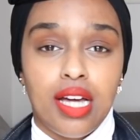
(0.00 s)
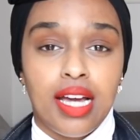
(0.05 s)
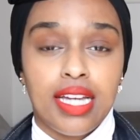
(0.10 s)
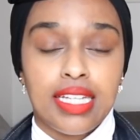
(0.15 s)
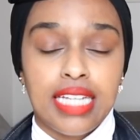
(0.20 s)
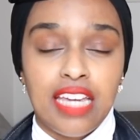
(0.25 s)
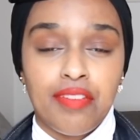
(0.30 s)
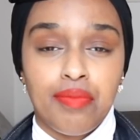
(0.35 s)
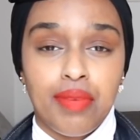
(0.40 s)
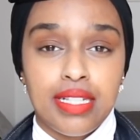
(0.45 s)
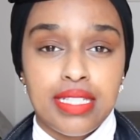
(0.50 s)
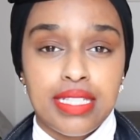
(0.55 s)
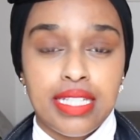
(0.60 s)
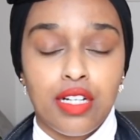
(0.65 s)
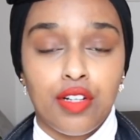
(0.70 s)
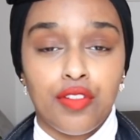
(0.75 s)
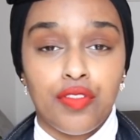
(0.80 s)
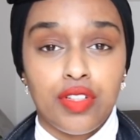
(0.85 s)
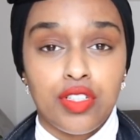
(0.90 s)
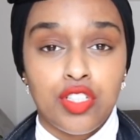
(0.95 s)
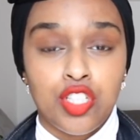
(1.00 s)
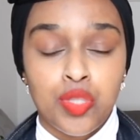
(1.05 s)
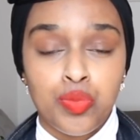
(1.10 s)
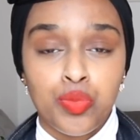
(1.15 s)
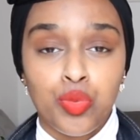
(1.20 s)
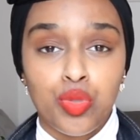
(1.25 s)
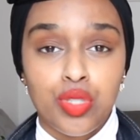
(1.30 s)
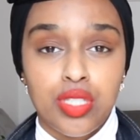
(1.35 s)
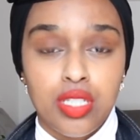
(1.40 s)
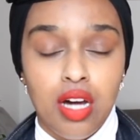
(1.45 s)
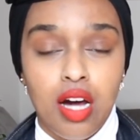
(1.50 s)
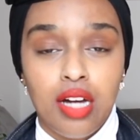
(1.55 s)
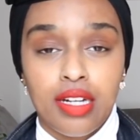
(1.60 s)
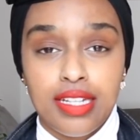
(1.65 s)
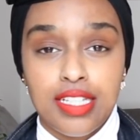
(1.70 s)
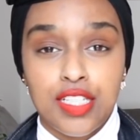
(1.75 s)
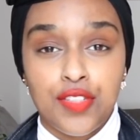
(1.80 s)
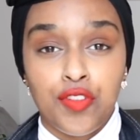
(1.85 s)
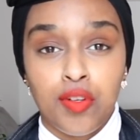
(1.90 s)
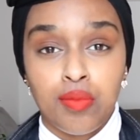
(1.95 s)
I gave myself small
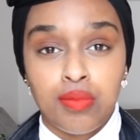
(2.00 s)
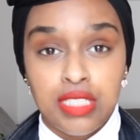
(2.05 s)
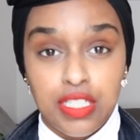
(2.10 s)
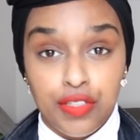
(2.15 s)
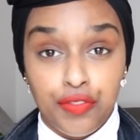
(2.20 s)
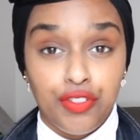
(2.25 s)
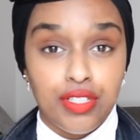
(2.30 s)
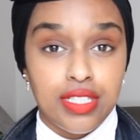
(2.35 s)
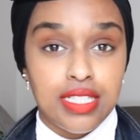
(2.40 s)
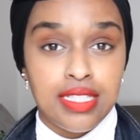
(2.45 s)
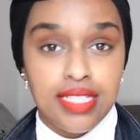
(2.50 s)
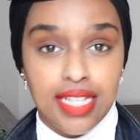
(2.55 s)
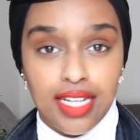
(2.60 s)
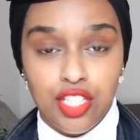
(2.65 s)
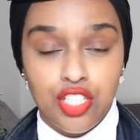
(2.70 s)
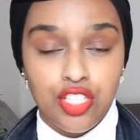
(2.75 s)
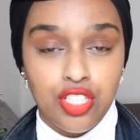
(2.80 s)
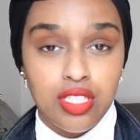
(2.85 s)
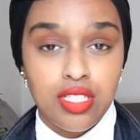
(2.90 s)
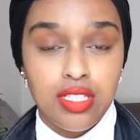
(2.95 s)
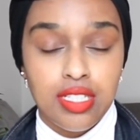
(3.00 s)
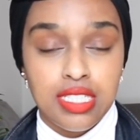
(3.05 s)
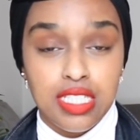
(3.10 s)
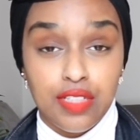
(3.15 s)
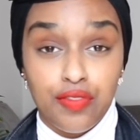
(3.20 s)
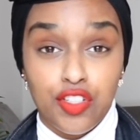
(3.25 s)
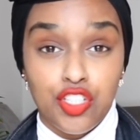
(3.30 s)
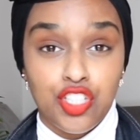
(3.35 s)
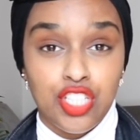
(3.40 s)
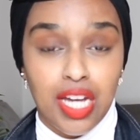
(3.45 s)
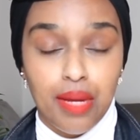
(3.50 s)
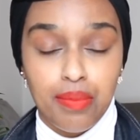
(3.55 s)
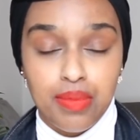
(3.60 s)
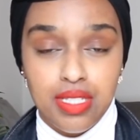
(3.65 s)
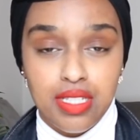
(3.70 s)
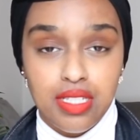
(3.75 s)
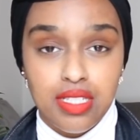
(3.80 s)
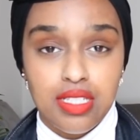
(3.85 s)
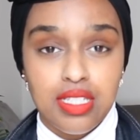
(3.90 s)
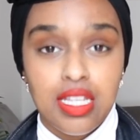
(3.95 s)
targets from different sections and different
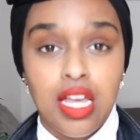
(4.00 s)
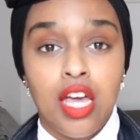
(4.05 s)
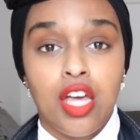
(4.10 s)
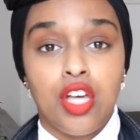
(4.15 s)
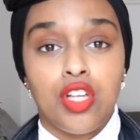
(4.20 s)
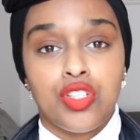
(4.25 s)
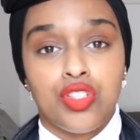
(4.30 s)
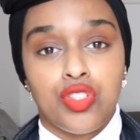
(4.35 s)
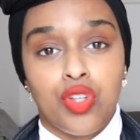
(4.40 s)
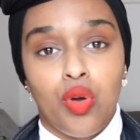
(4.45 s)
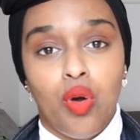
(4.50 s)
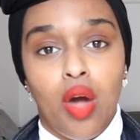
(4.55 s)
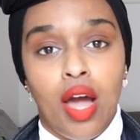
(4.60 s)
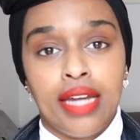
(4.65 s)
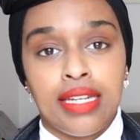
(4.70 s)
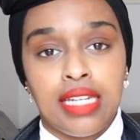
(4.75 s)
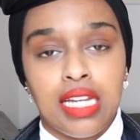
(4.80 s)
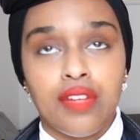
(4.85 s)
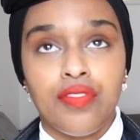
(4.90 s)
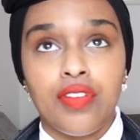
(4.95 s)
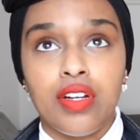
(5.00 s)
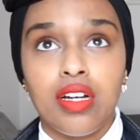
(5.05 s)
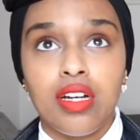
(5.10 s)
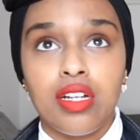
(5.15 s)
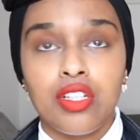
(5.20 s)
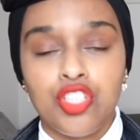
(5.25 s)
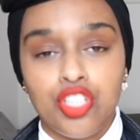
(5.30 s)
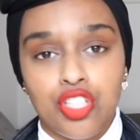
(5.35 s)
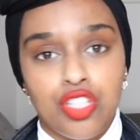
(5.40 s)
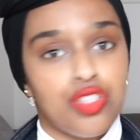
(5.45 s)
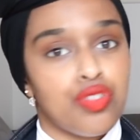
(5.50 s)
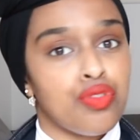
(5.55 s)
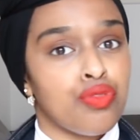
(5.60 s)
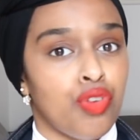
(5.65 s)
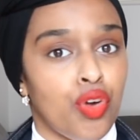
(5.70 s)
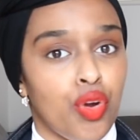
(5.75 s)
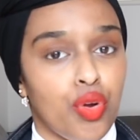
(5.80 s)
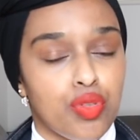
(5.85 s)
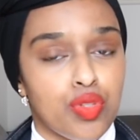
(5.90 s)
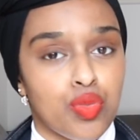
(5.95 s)
chapters. So I never just
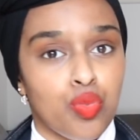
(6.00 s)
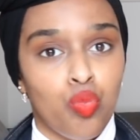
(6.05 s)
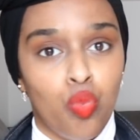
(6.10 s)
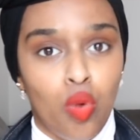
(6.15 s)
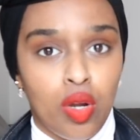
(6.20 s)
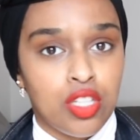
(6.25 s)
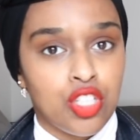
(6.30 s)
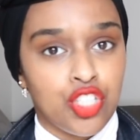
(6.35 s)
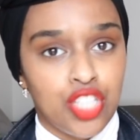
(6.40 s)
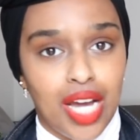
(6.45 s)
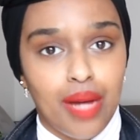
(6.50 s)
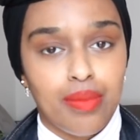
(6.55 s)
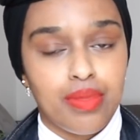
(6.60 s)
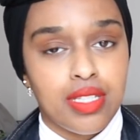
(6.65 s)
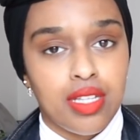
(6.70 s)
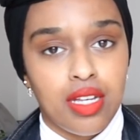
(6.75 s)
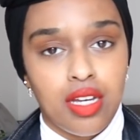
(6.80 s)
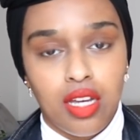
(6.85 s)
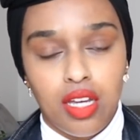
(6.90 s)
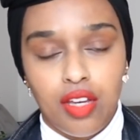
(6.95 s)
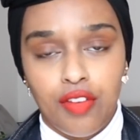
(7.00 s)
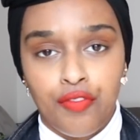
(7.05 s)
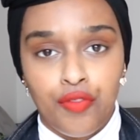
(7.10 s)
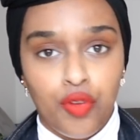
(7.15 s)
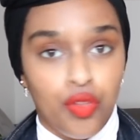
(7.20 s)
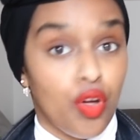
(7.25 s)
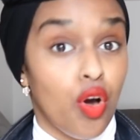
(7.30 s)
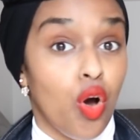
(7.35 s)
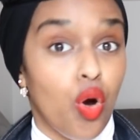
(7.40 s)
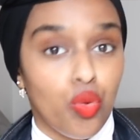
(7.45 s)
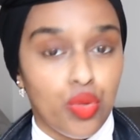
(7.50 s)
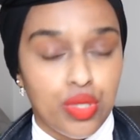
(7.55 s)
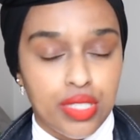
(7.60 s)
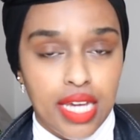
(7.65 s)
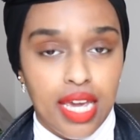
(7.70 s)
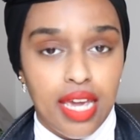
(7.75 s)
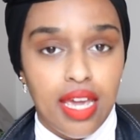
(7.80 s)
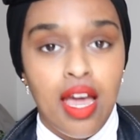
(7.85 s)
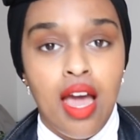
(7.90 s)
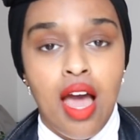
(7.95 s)
wrote one chapter for the whole
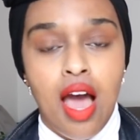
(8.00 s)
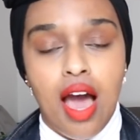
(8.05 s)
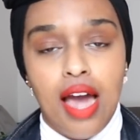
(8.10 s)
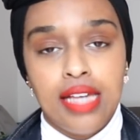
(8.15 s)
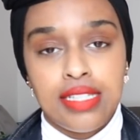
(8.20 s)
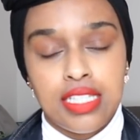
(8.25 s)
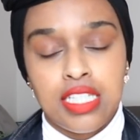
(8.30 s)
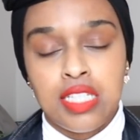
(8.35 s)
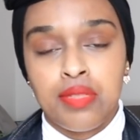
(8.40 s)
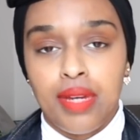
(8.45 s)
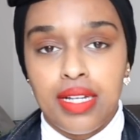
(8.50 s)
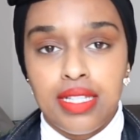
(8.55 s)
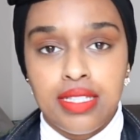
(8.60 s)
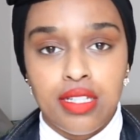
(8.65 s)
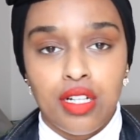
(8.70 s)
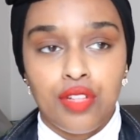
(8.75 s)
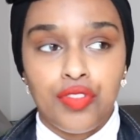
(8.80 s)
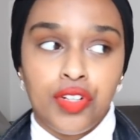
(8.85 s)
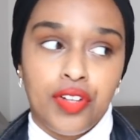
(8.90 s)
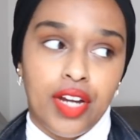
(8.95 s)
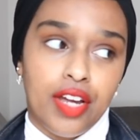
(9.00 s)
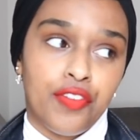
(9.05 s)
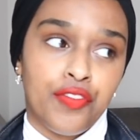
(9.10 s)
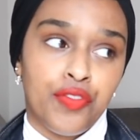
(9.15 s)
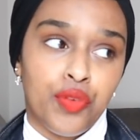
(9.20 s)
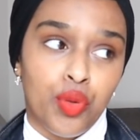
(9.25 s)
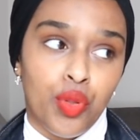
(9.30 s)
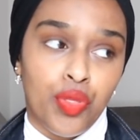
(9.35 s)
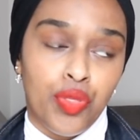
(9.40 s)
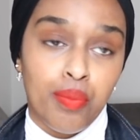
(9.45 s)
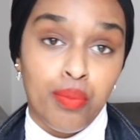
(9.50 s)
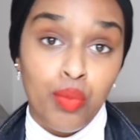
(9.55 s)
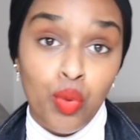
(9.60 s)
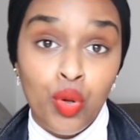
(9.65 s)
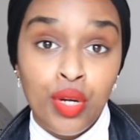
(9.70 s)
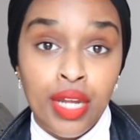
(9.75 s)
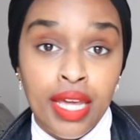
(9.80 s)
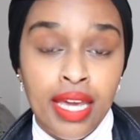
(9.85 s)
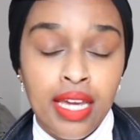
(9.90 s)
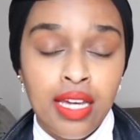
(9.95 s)
day. I said to myself, all right, for the
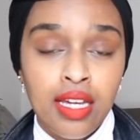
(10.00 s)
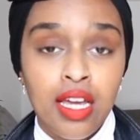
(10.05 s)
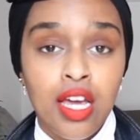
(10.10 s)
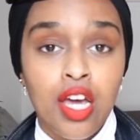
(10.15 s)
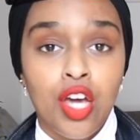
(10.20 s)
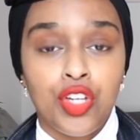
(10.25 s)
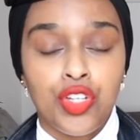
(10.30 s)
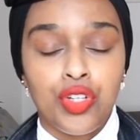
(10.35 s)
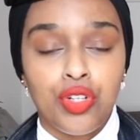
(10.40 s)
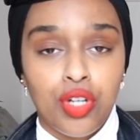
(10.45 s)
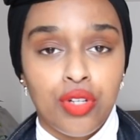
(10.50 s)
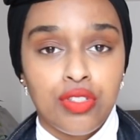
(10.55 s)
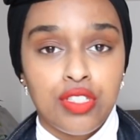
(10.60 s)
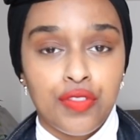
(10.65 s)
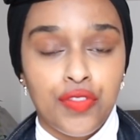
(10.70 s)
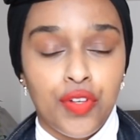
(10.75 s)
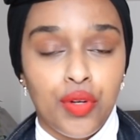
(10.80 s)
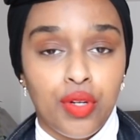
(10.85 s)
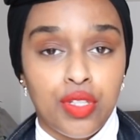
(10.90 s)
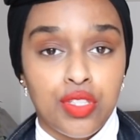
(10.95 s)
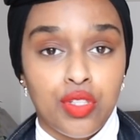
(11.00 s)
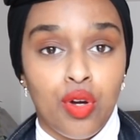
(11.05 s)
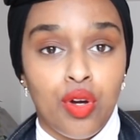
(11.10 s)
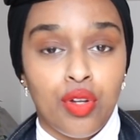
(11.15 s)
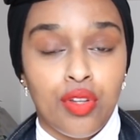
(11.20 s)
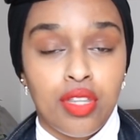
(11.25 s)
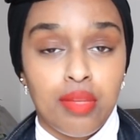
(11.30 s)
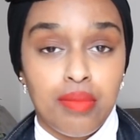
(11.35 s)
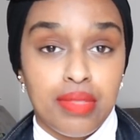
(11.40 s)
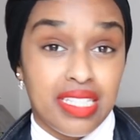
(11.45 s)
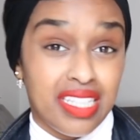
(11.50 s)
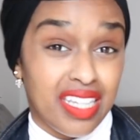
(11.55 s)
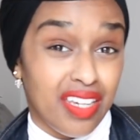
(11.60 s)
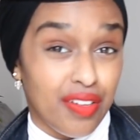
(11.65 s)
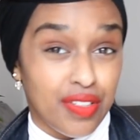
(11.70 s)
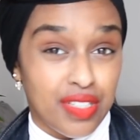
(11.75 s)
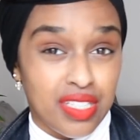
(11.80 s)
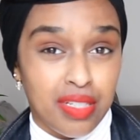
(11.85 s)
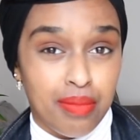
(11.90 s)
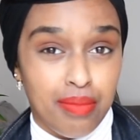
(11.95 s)
morning, you're going to focus on the
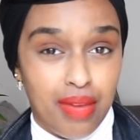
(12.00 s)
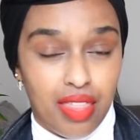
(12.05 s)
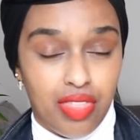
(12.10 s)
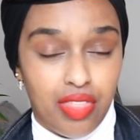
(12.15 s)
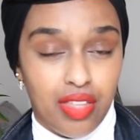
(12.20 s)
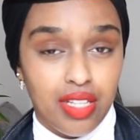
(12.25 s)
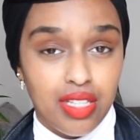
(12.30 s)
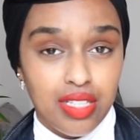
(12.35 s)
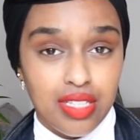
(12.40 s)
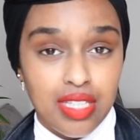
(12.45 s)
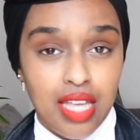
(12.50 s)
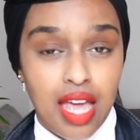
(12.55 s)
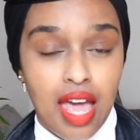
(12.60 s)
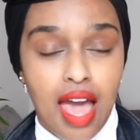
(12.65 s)
materials and the methods,